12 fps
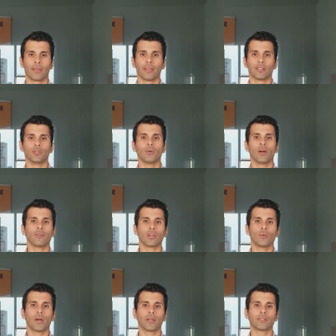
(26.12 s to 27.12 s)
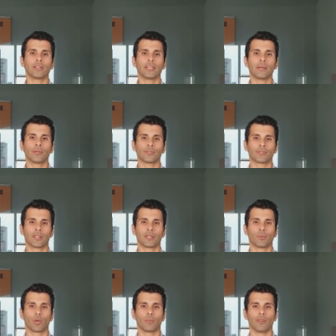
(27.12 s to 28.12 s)
You are required to keep your study
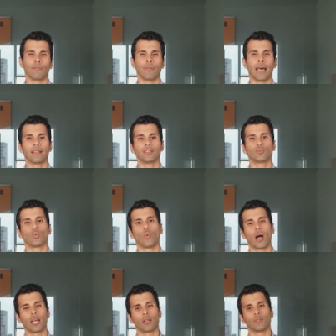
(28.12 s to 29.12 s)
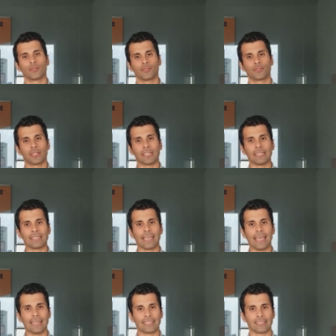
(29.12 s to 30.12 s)
permit valid while you study in
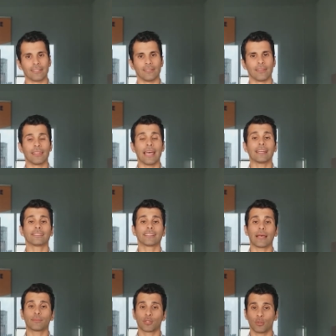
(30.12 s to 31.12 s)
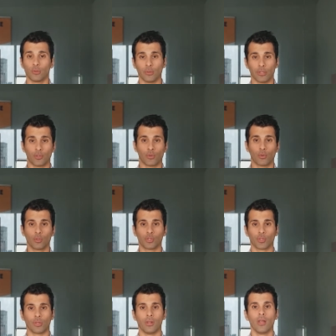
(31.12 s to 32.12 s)
Canada. That is absolutely
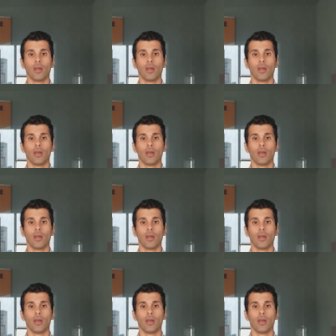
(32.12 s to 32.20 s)
crucial.